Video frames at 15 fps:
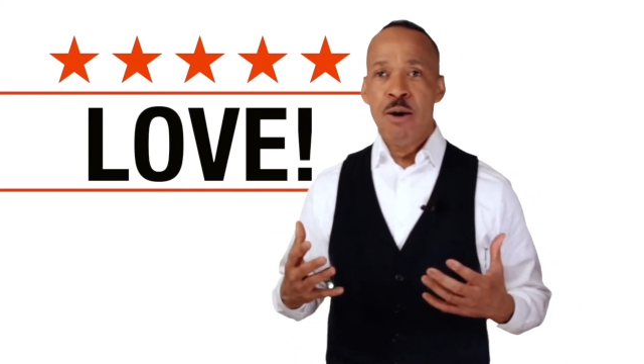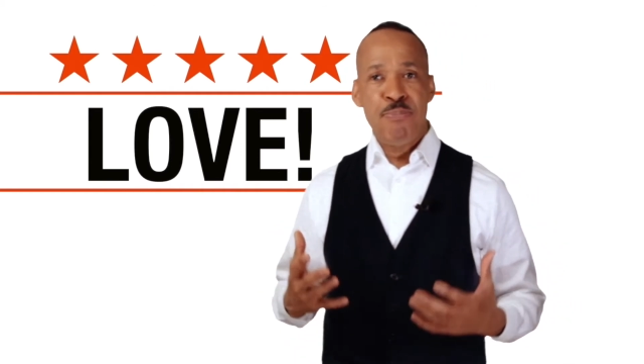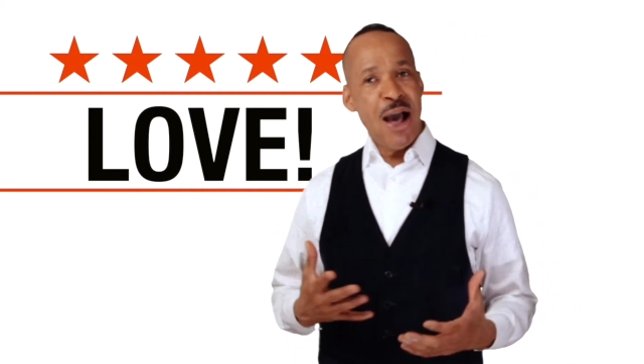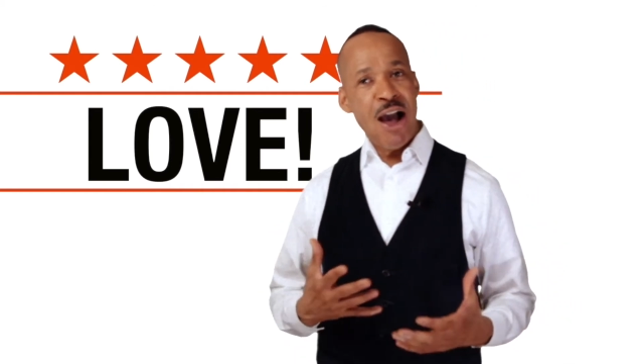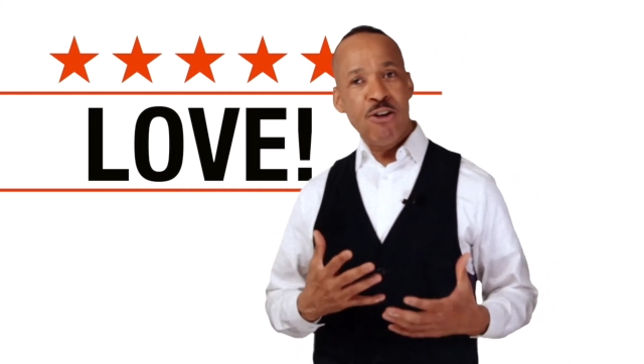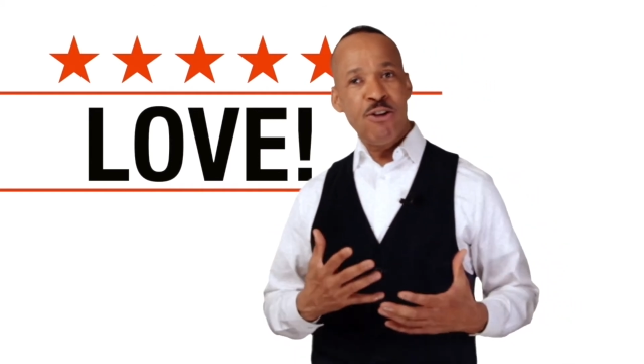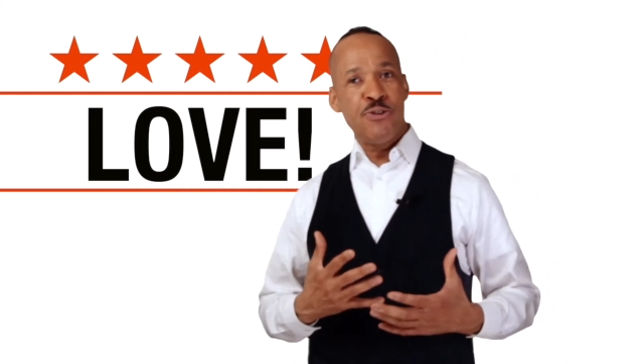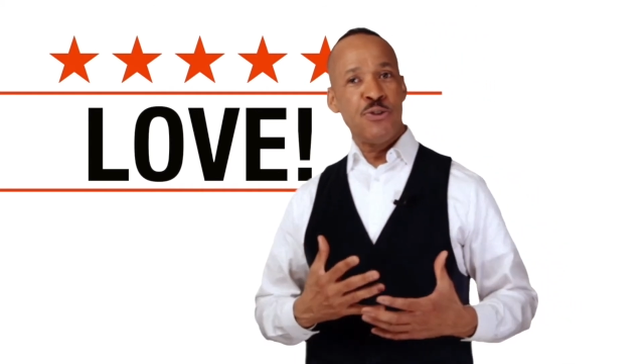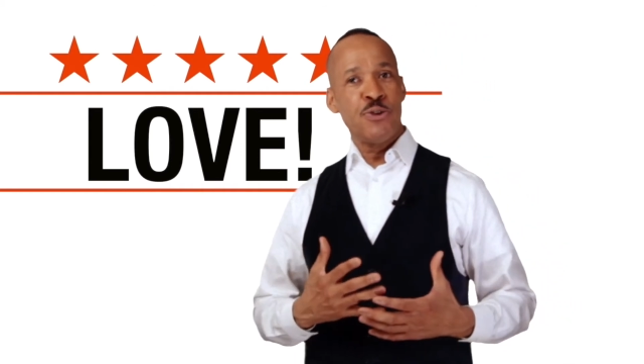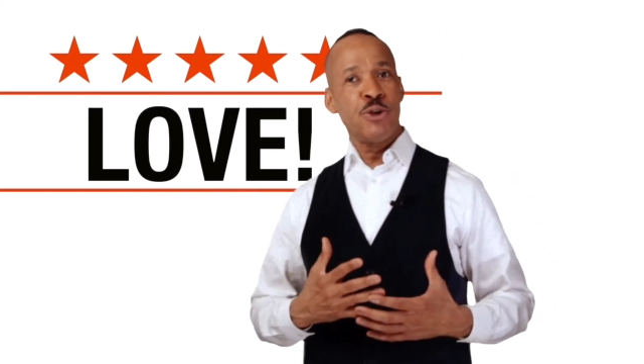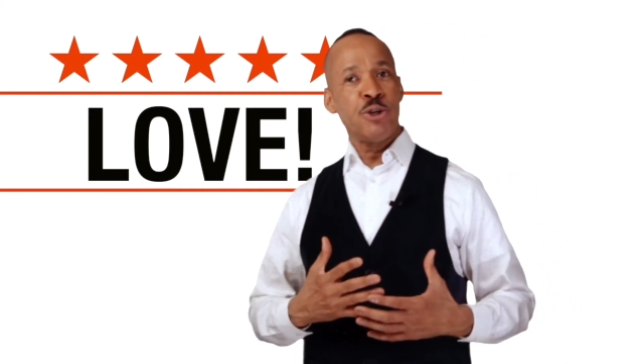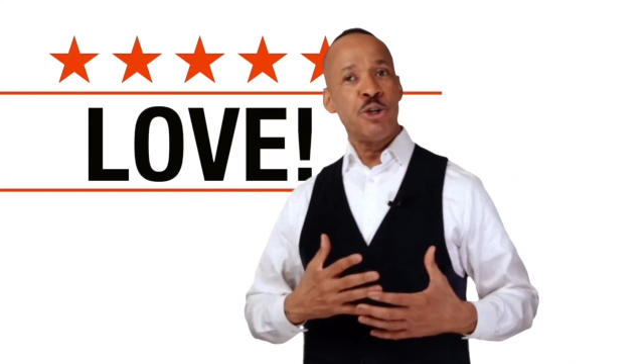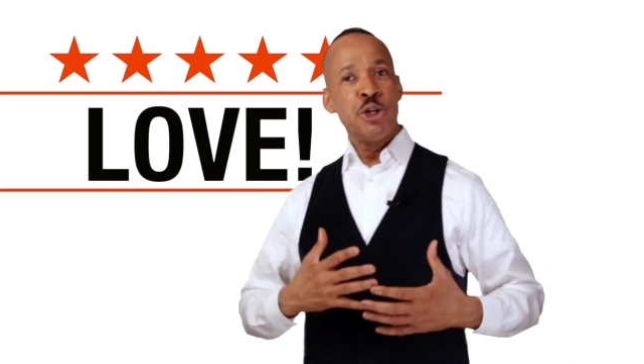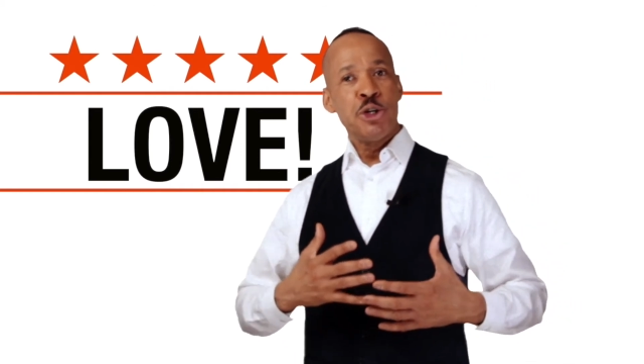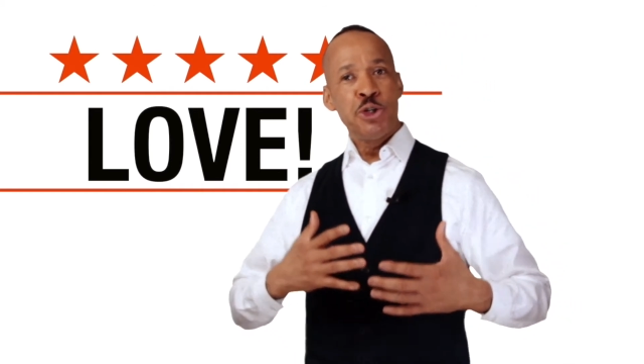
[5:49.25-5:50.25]

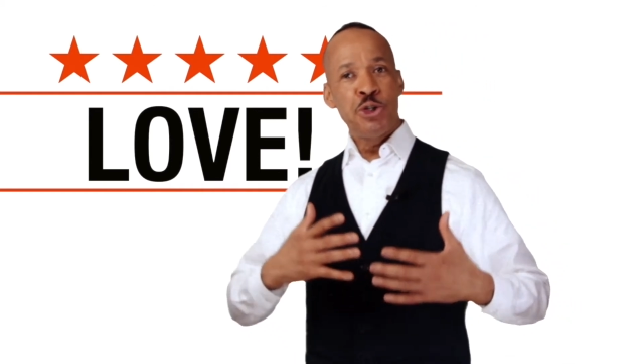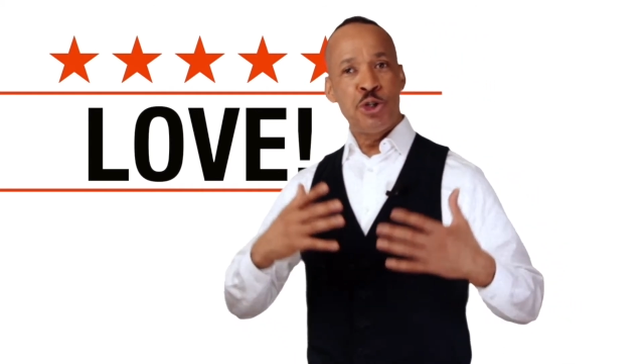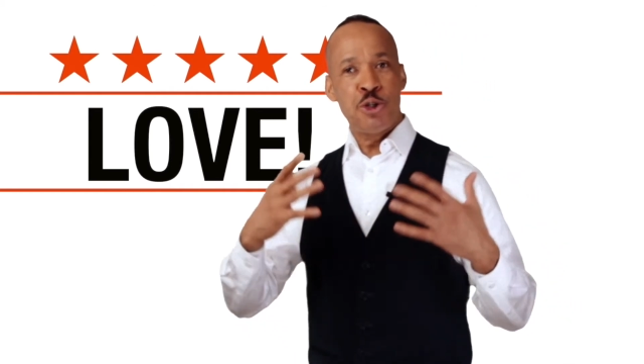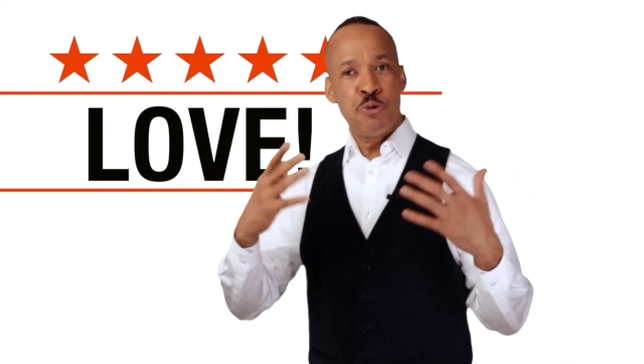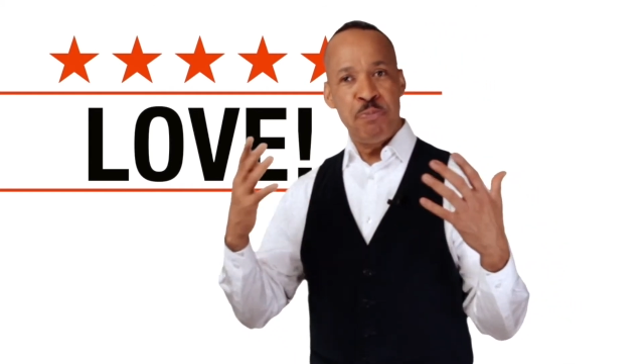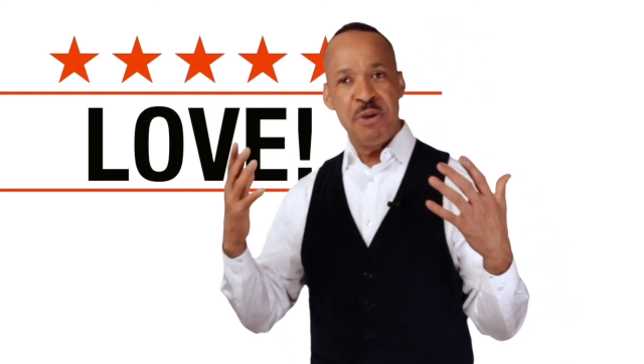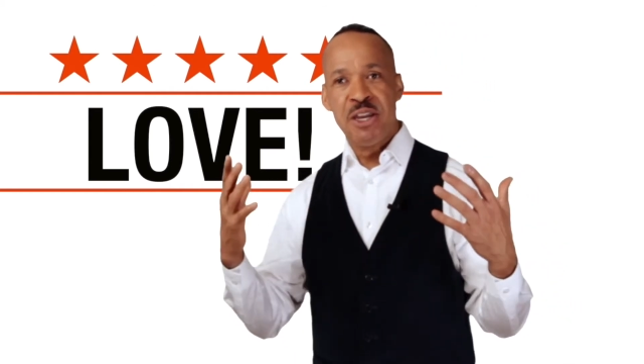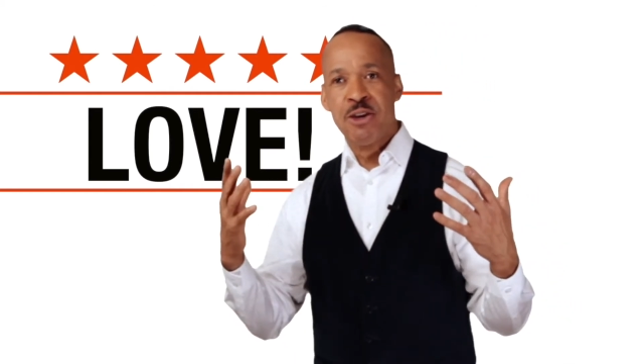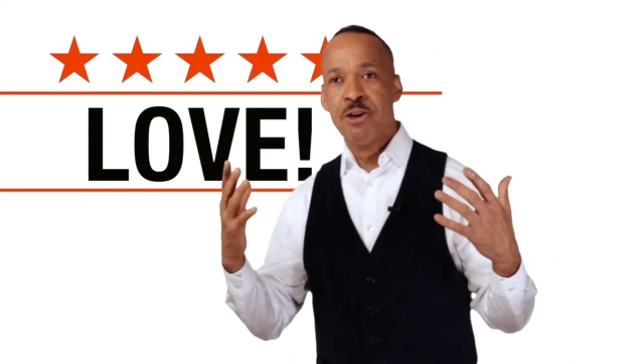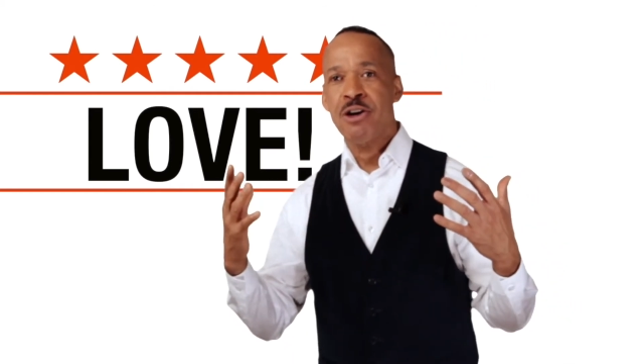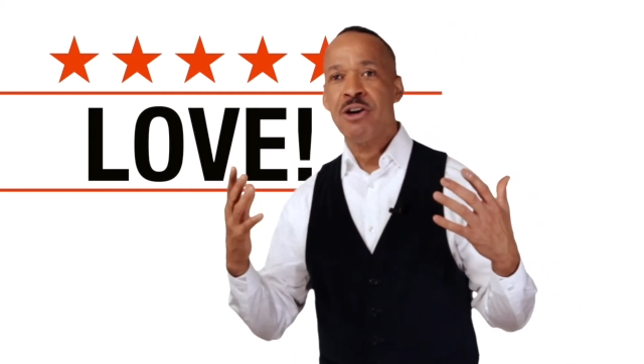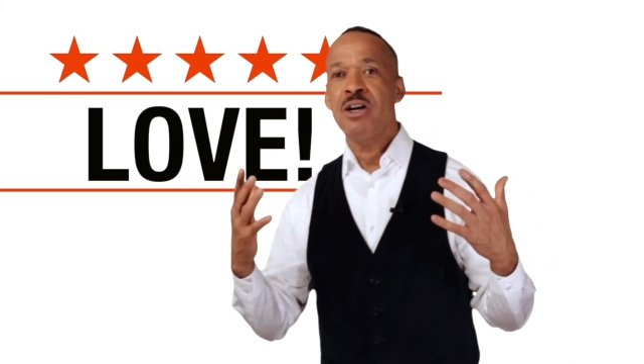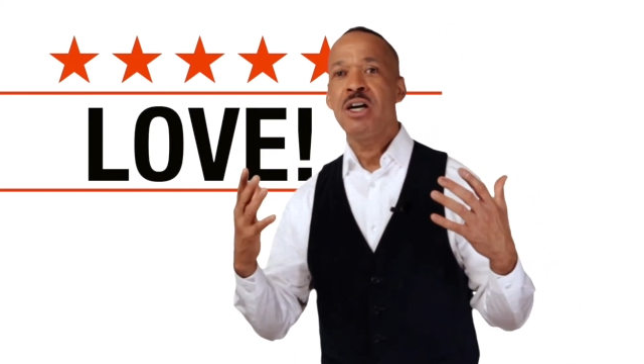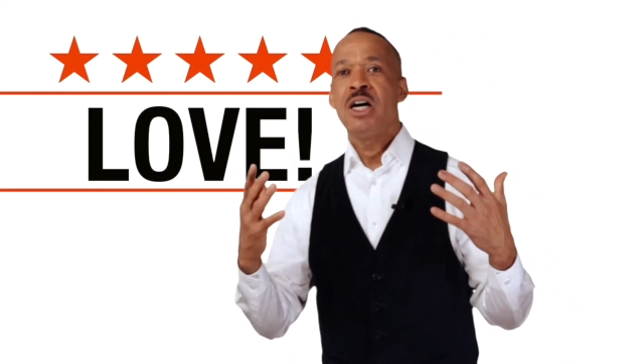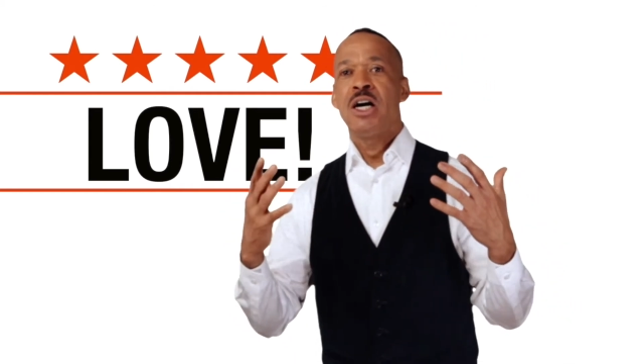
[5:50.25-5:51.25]
powerful
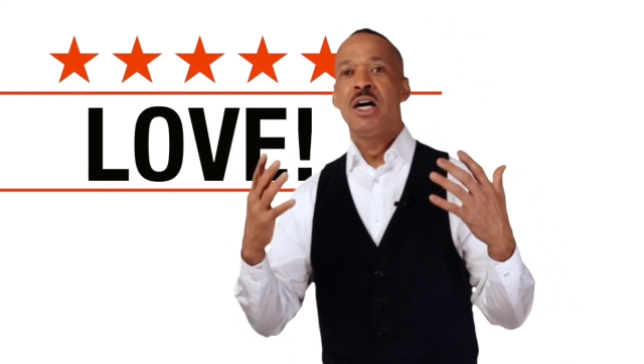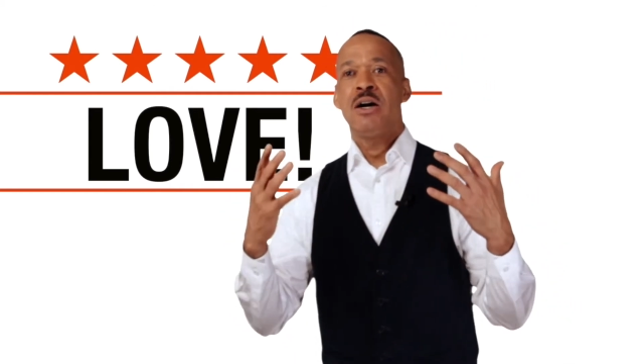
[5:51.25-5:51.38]
speaker,